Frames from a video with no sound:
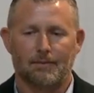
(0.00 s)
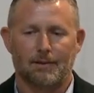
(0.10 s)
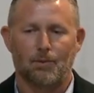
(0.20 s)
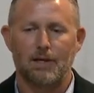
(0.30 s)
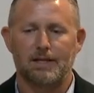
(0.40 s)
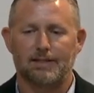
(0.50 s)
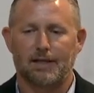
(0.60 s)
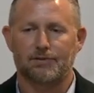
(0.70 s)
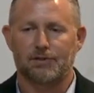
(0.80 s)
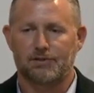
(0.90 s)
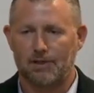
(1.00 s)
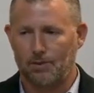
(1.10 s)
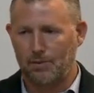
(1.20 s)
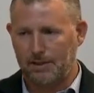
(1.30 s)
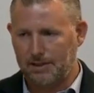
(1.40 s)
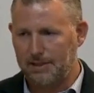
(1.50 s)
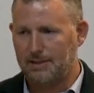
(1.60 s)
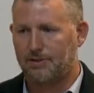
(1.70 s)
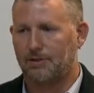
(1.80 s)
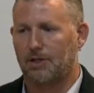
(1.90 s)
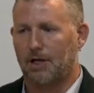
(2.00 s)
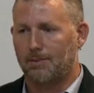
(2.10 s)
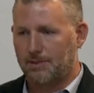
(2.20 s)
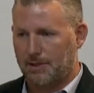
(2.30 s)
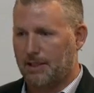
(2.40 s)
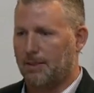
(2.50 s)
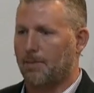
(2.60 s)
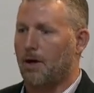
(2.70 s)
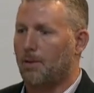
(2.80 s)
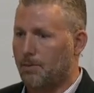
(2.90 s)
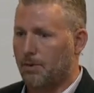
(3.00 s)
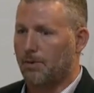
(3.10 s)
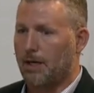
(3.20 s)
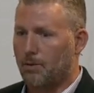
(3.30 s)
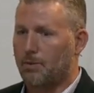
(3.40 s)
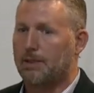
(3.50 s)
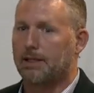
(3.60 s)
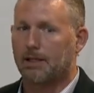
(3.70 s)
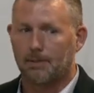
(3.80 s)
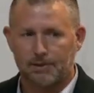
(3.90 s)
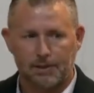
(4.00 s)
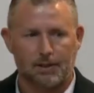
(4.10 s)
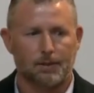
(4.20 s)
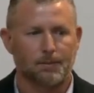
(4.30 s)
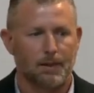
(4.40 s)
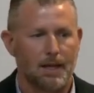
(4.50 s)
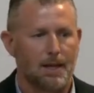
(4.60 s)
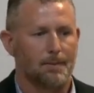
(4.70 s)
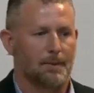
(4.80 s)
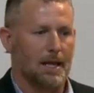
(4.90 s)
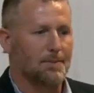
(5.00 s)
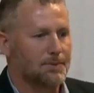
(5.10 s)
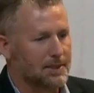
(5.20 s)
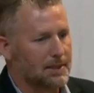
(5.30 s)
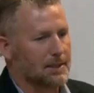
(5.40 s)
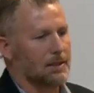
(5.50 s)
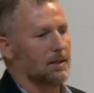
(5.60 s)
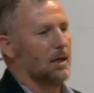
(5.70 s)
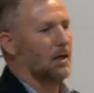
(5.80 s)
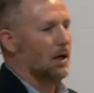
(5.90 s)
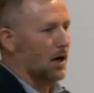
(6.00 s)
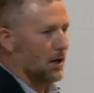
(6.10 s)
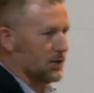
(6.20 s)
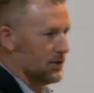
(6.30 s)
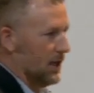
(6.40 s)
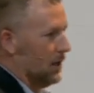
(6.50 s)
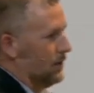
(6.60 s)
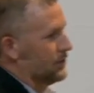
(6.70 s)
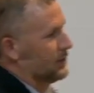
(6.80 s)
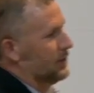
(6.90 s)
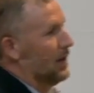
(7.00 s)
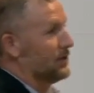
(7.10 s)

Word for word: when he tells us that we need to come to him humble, right? When we need to come to him emptying ourselves of